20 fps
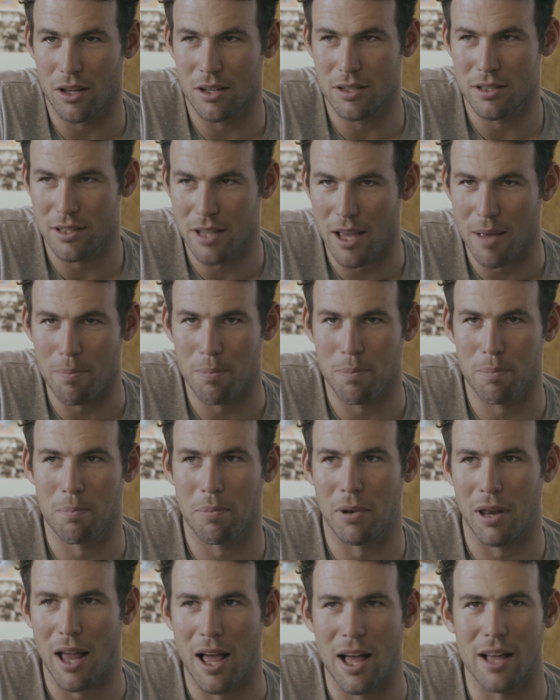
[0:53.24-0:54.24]
a set
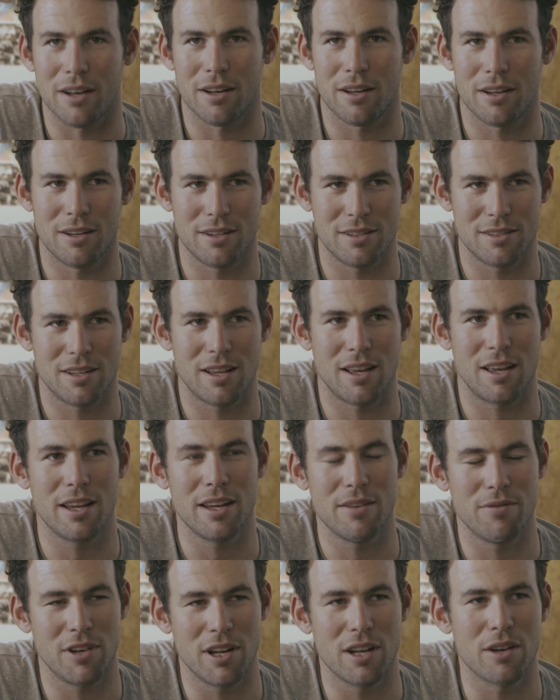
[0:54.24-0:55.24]
plan, and a set,
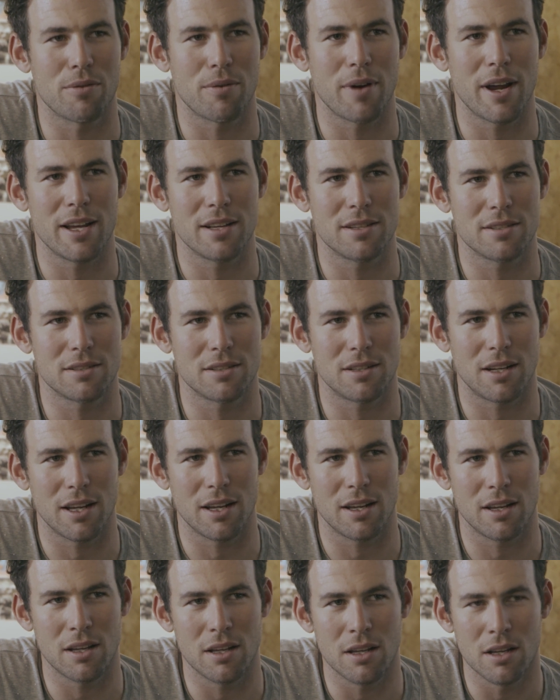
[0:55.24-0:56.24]
even in a race,
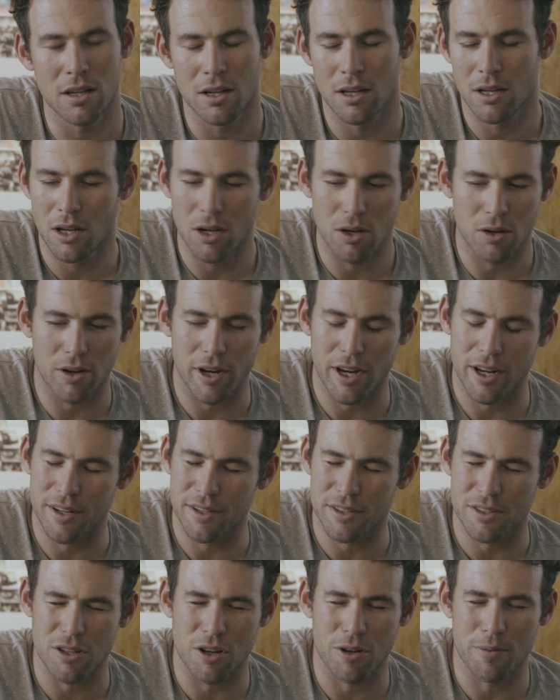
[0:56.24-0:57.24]
like, okay,
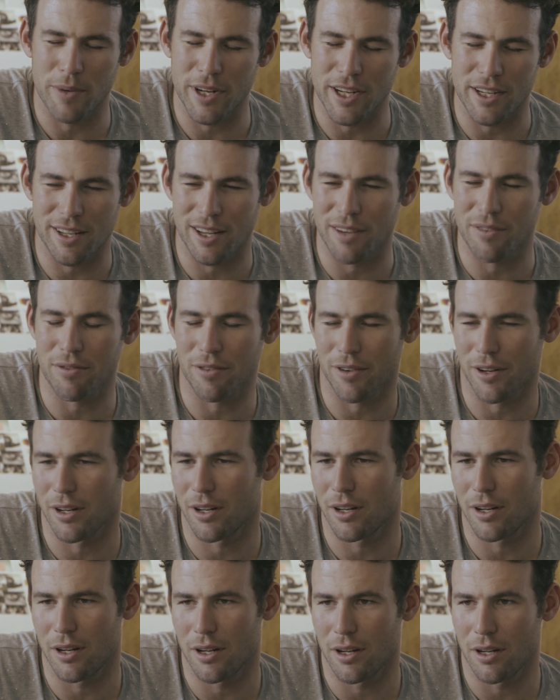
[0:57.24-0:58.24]
there's so many
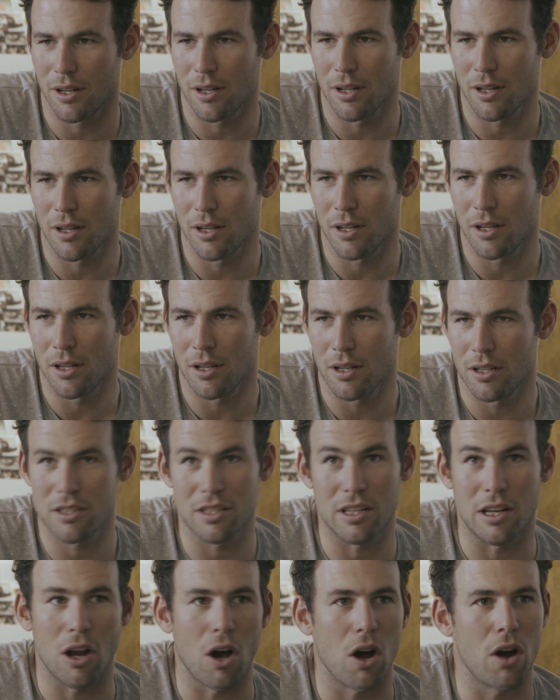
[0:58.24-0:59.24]
different
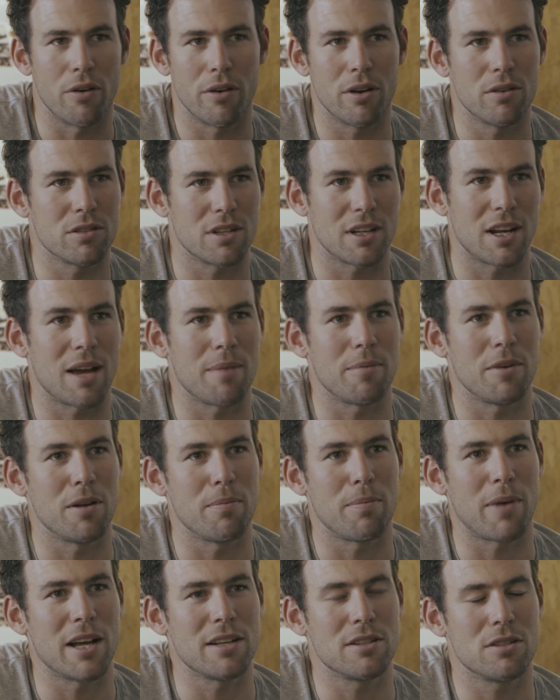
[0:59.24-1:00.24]
scenarios can happen
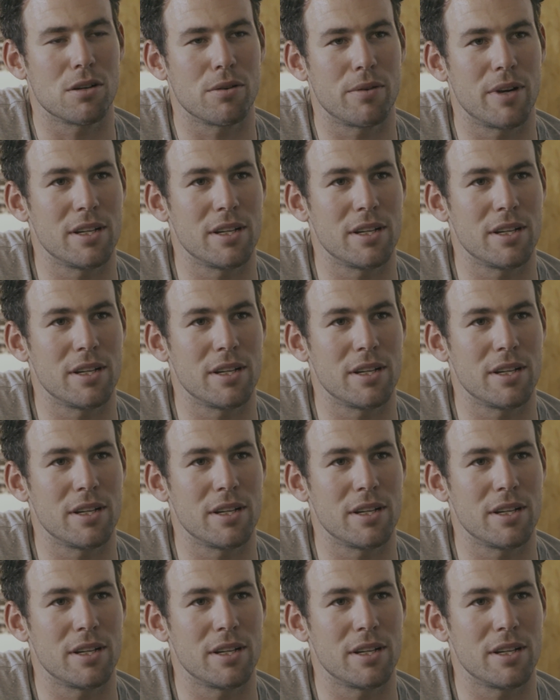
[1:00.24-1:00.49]
in a bicycle